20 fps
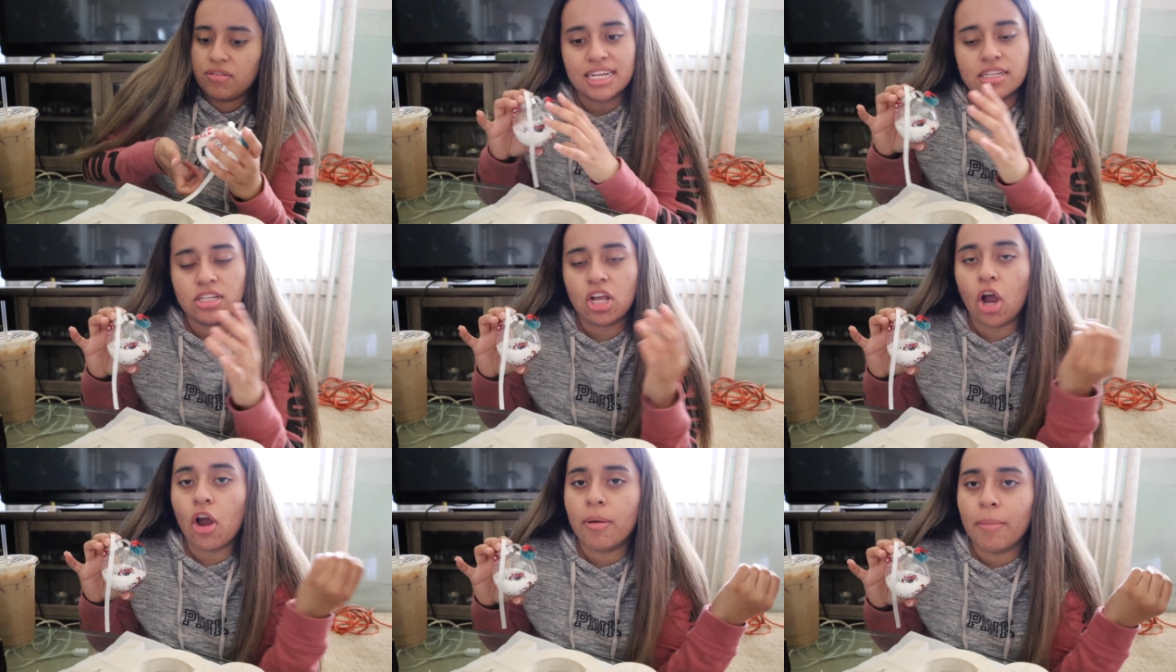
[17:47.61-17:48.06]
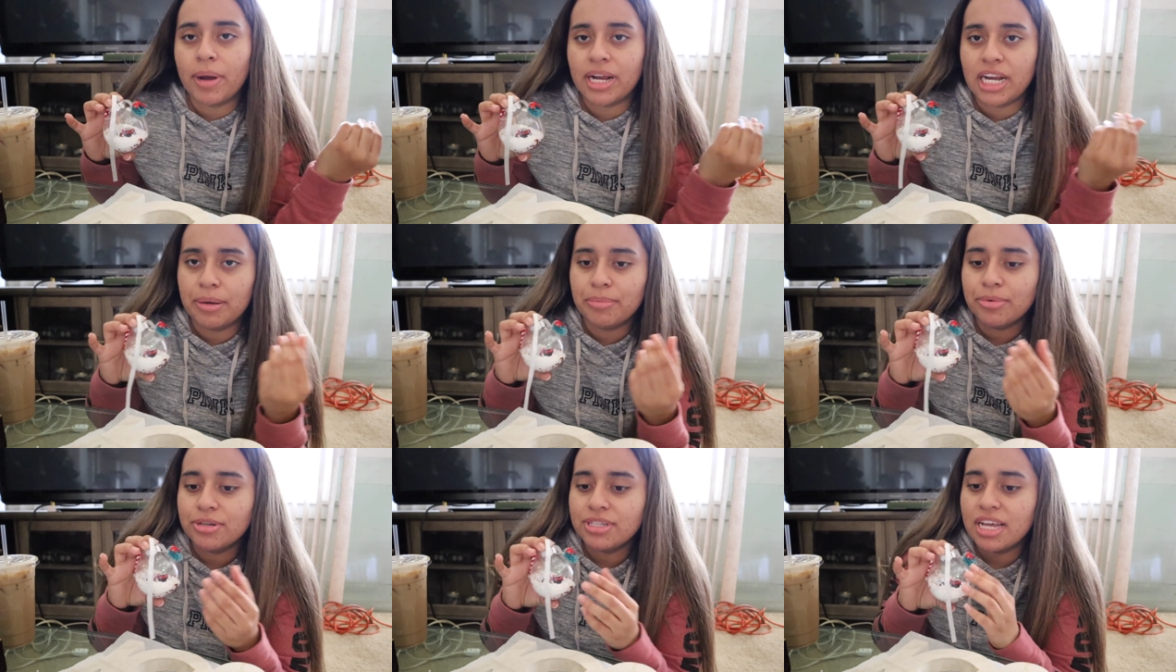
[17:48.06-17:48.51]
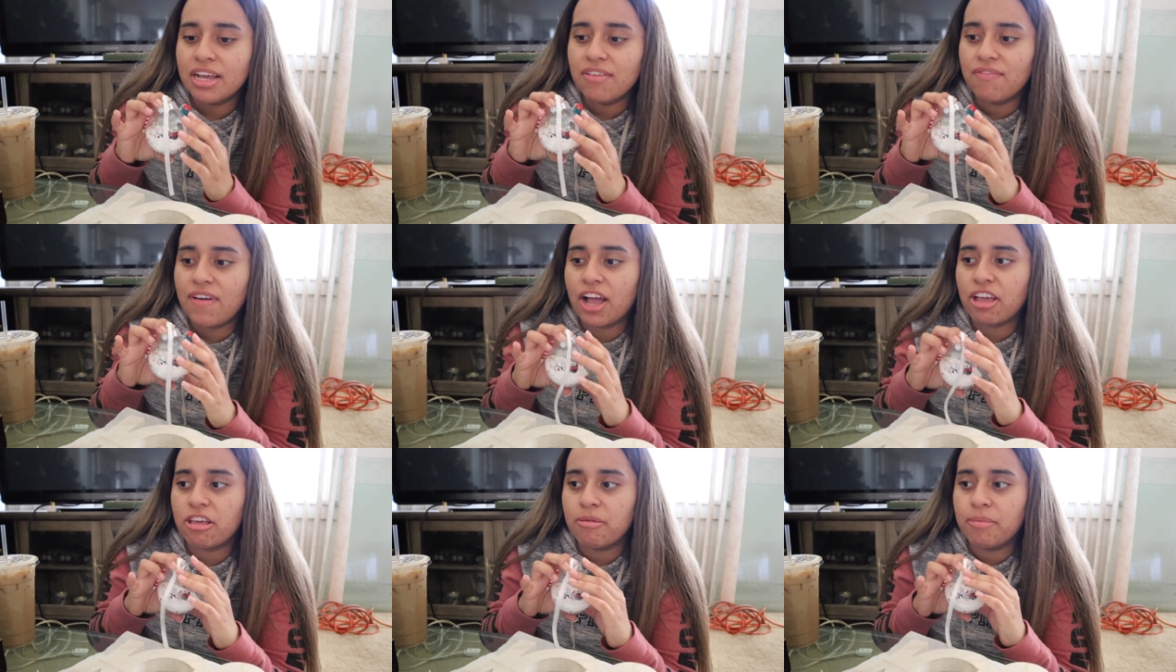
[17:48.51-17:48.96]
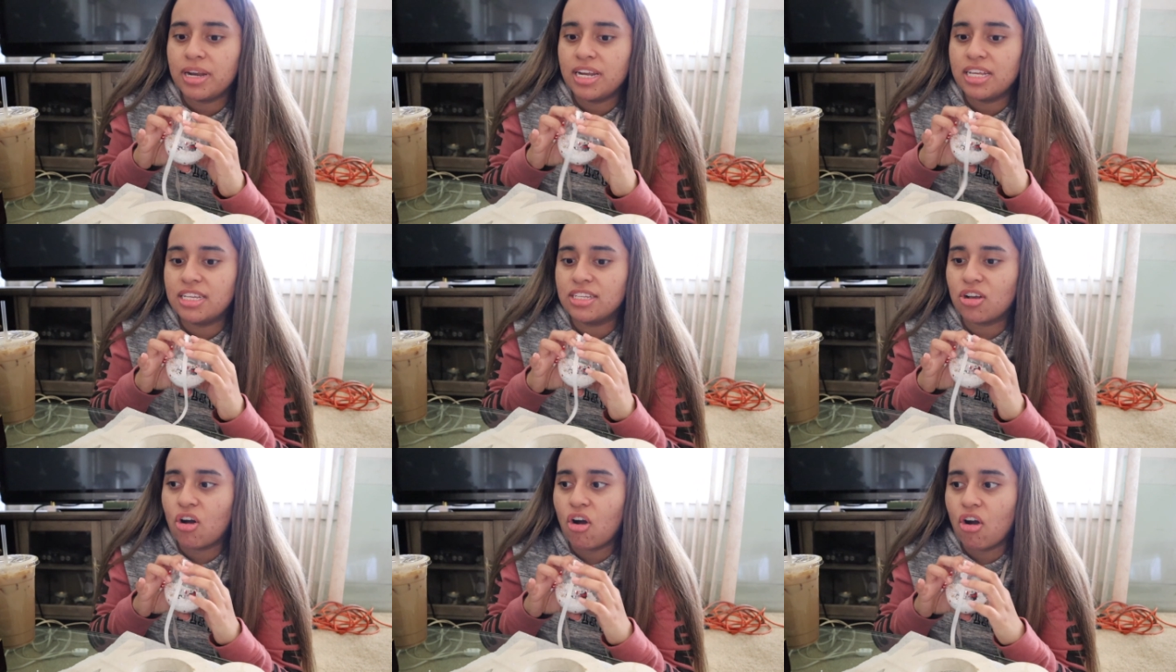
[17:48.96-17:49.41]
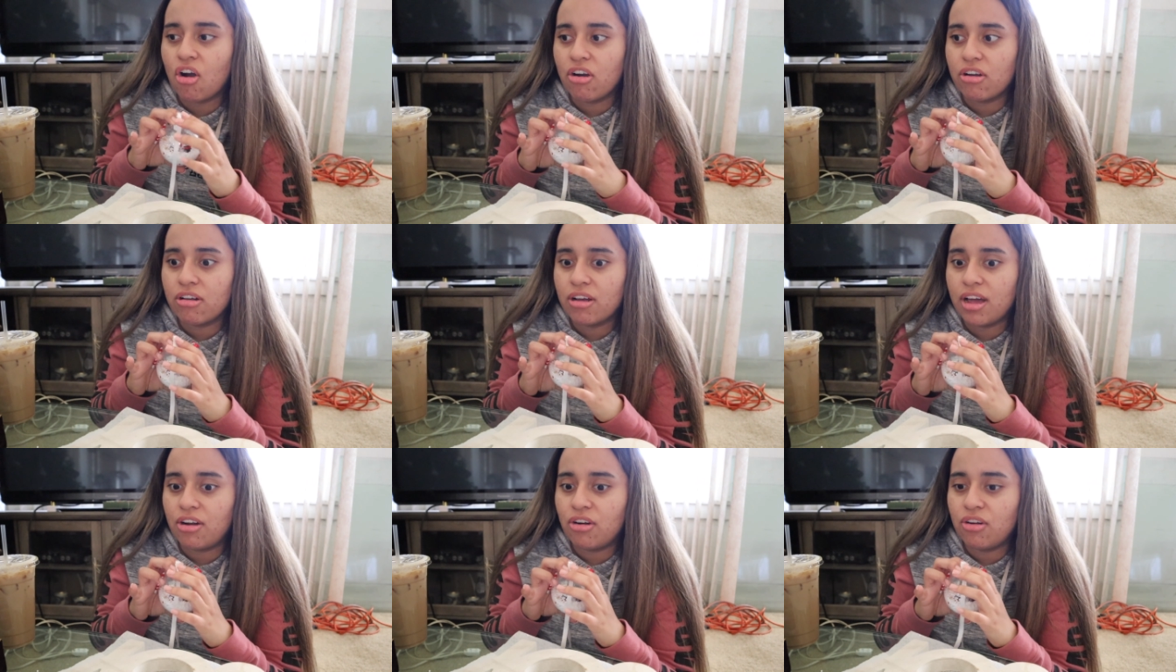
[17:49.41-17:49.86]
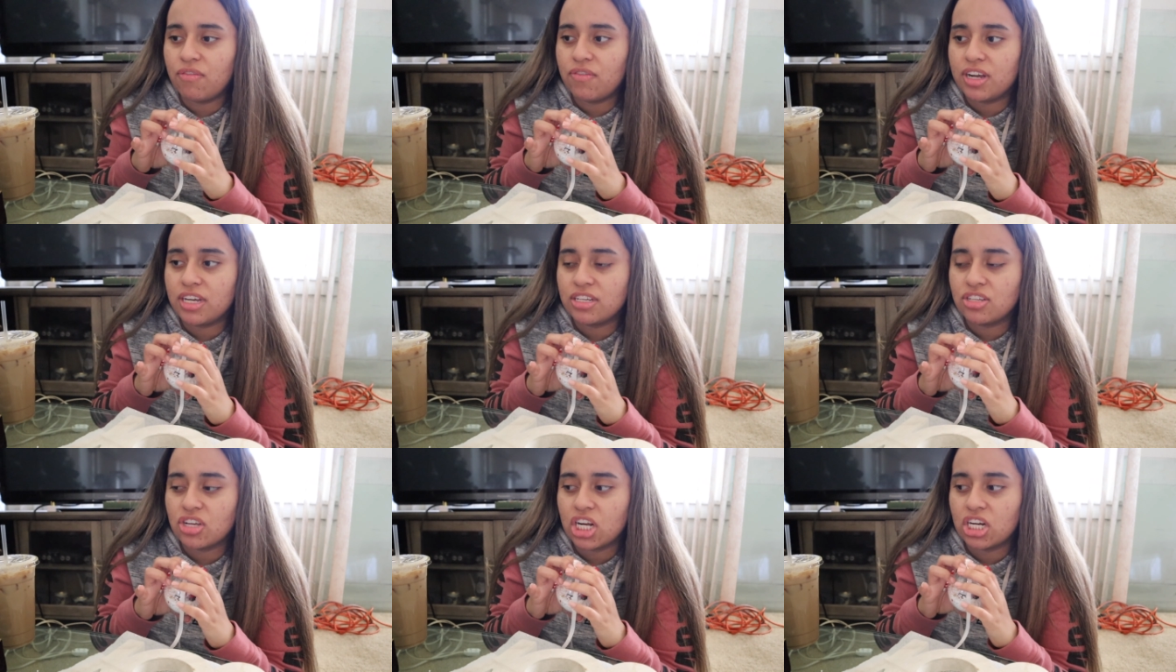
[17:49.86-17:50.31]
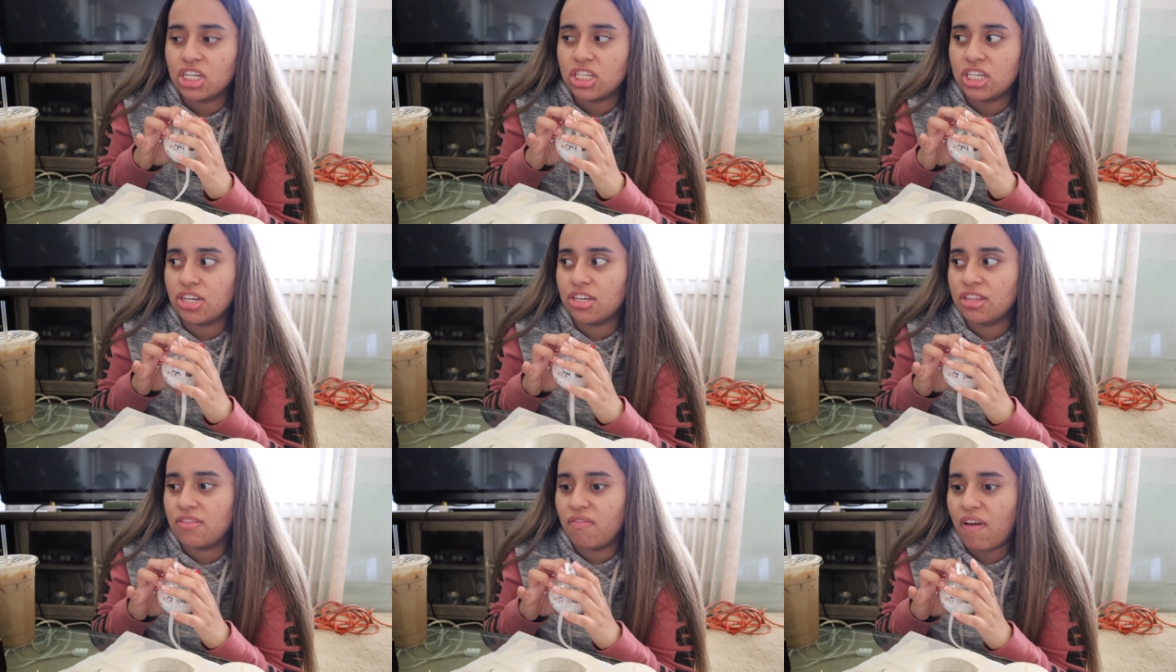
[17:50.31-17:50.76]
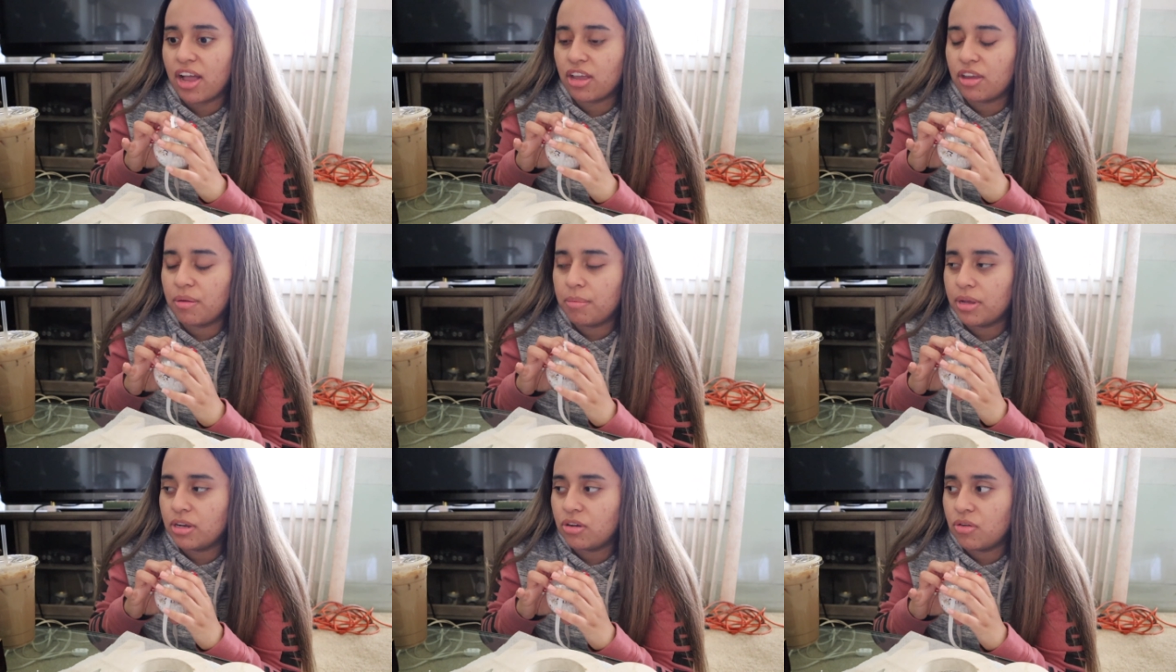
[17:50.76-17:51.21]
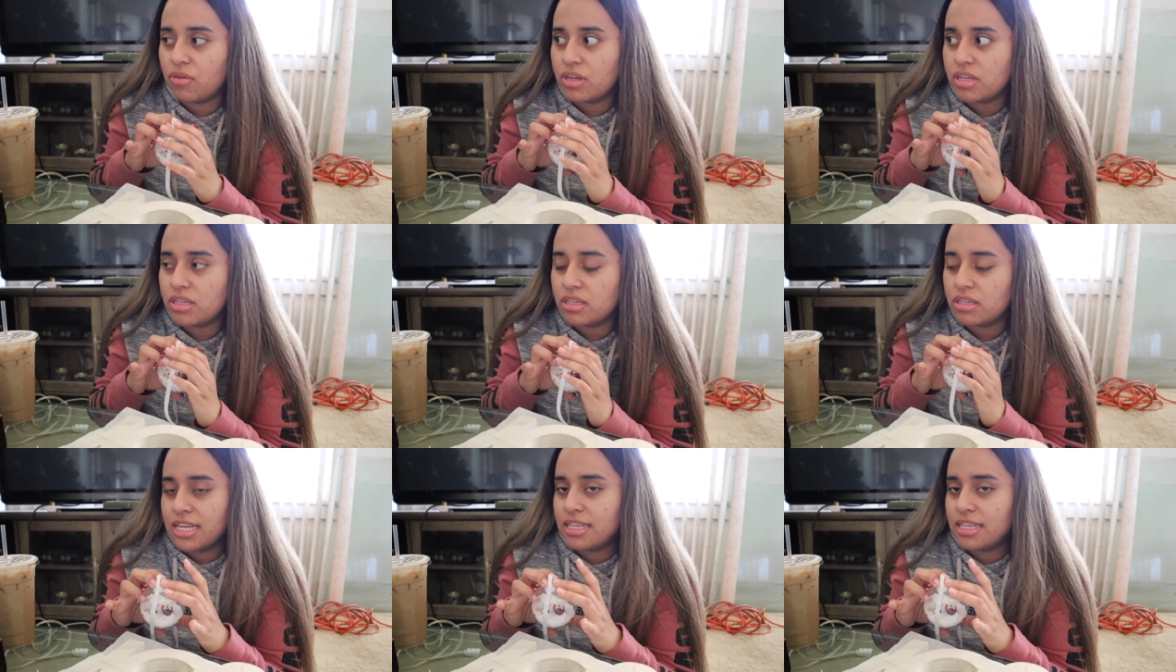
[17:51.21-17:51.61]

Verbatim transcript: Like, sorry, my neighbor's like vacuuming his car. I don't know if you guys started to hear the vacuuming noise.